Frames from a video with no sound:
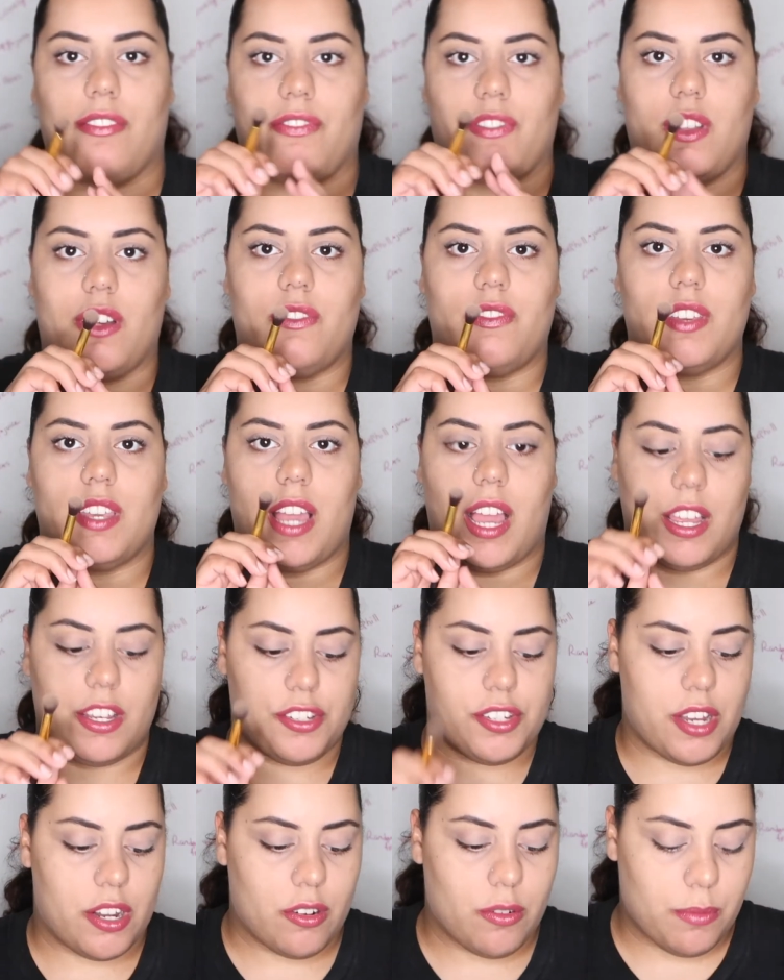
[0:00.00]
fluffy
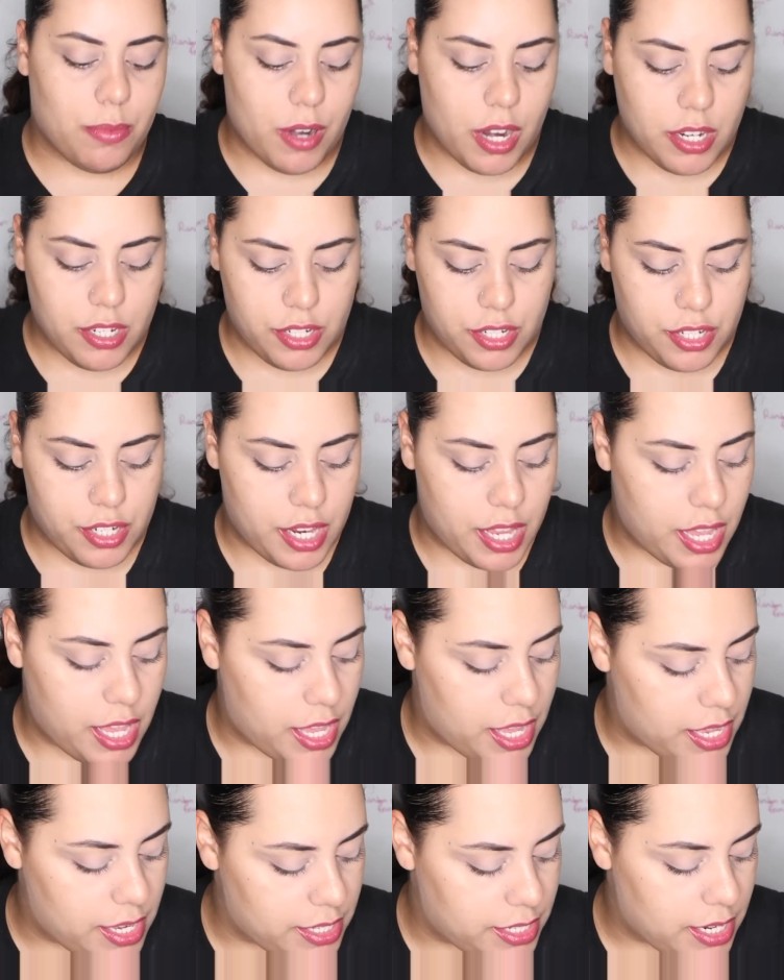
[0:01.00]
eyeshadow brush
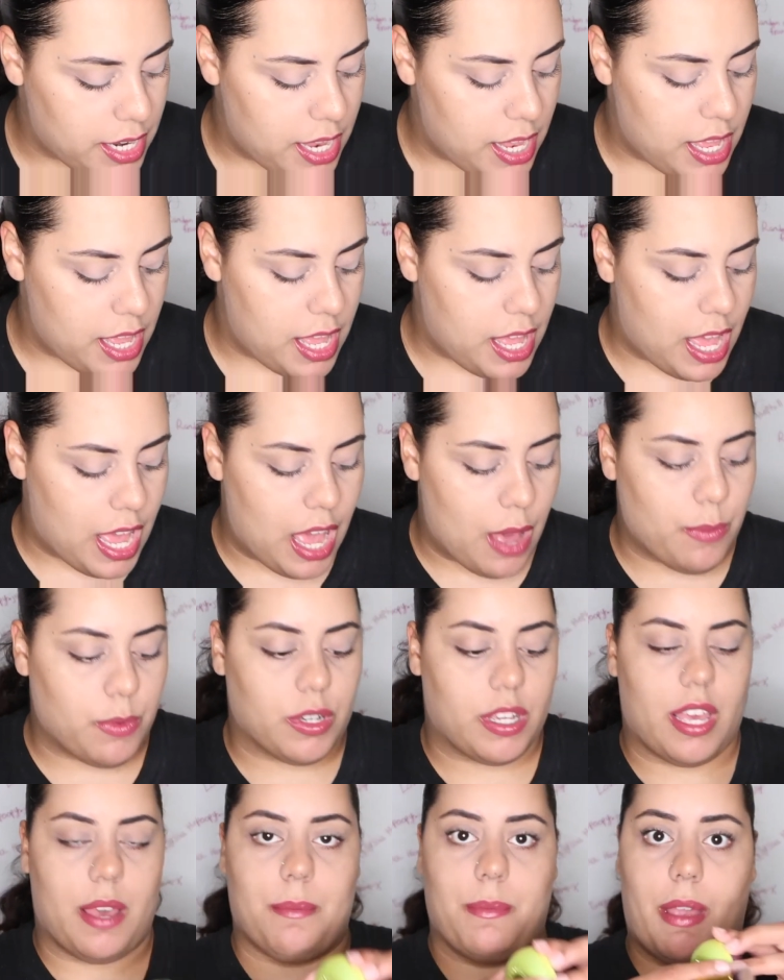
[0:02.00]
and I will
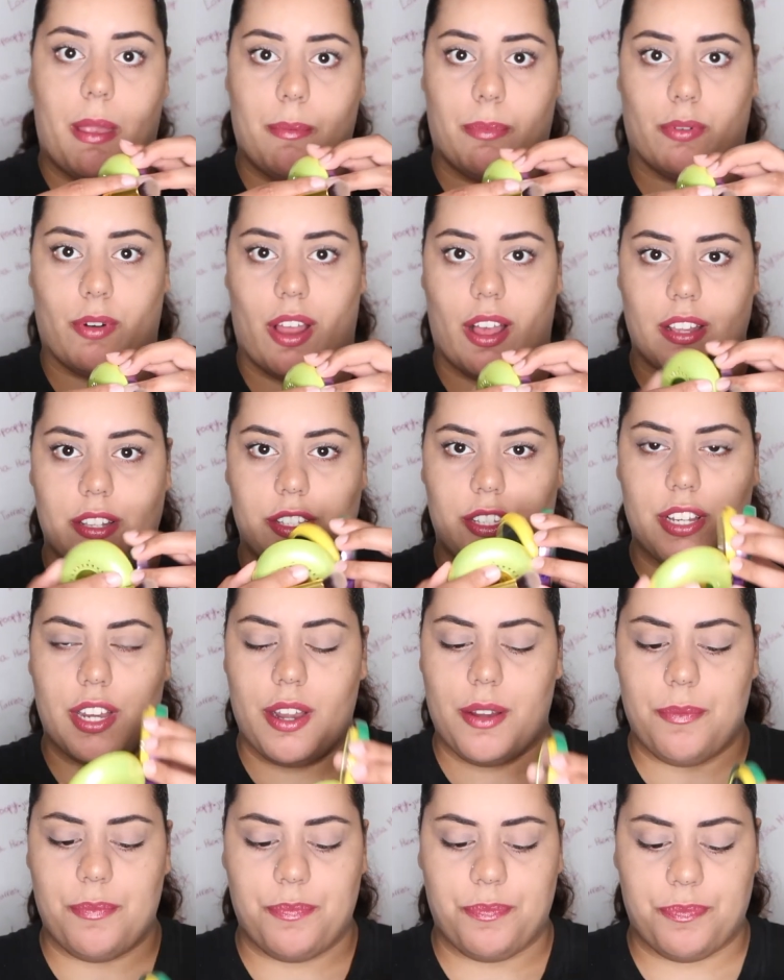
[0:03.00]
get my
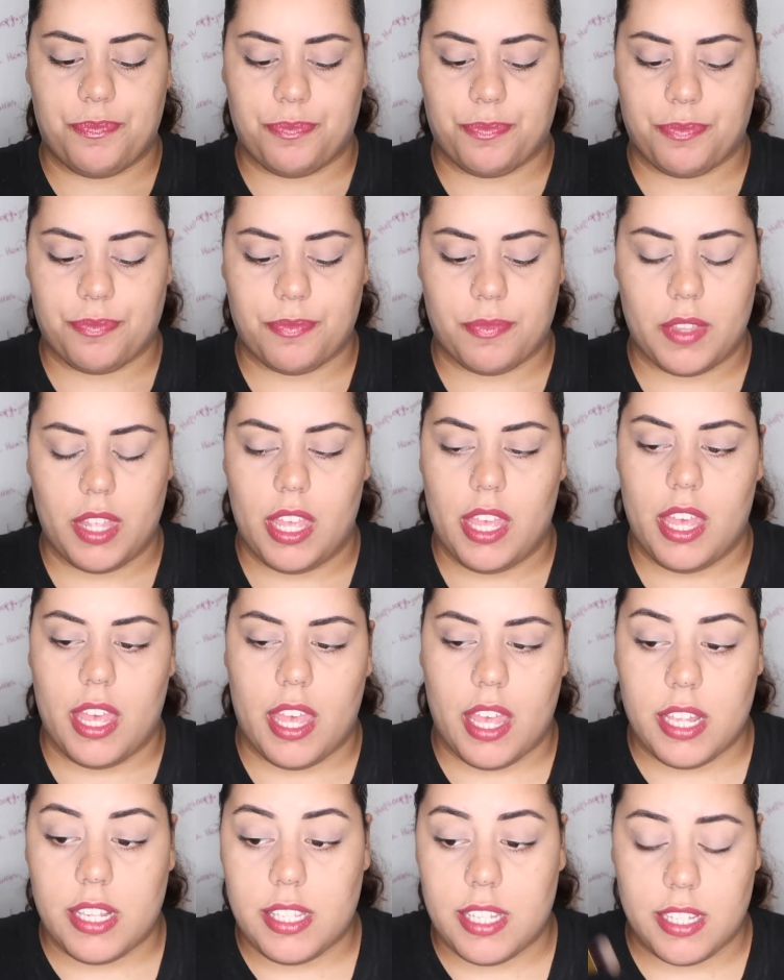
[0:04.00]
bronzer.
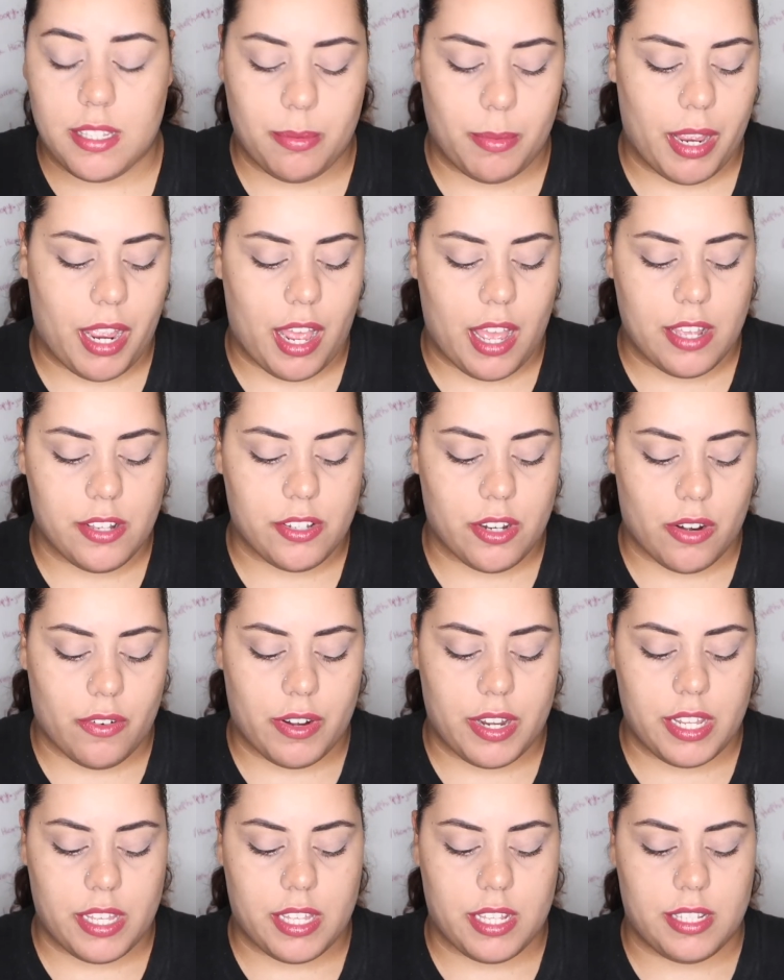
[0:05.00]
And since my eyes are
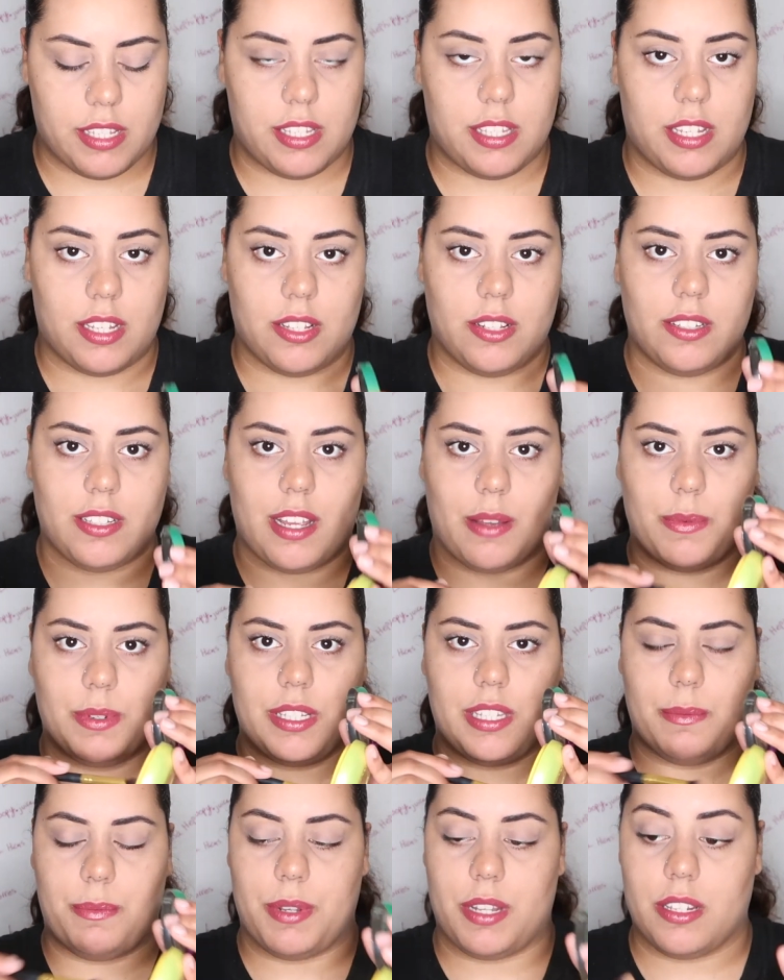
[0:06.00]
already concealed, I would
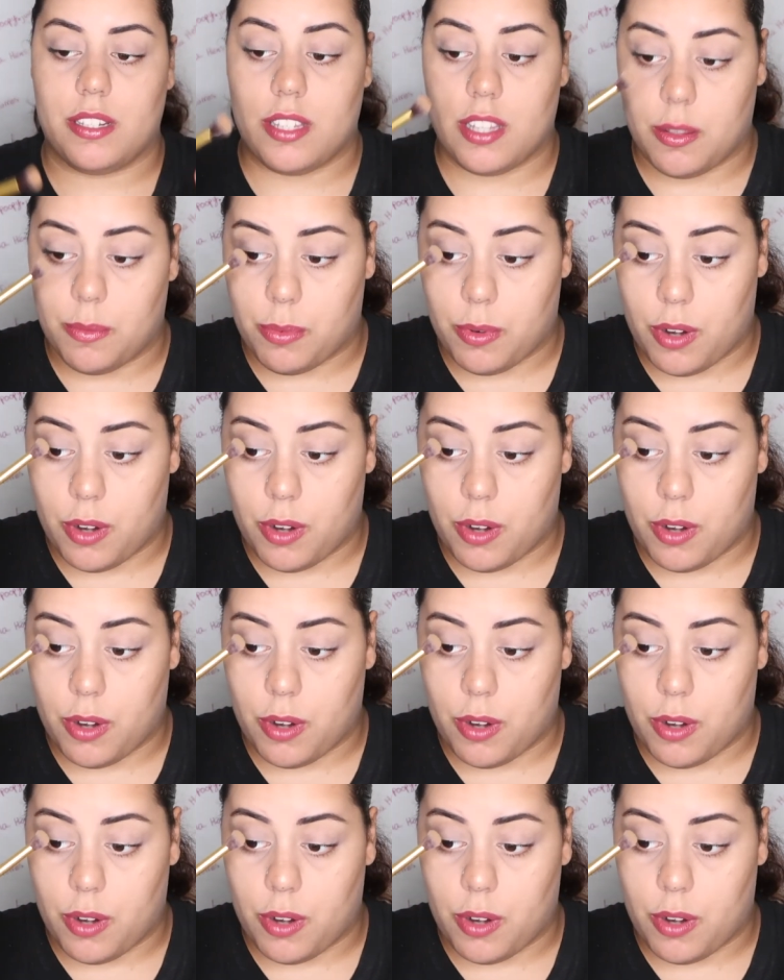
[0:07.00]
dip it into the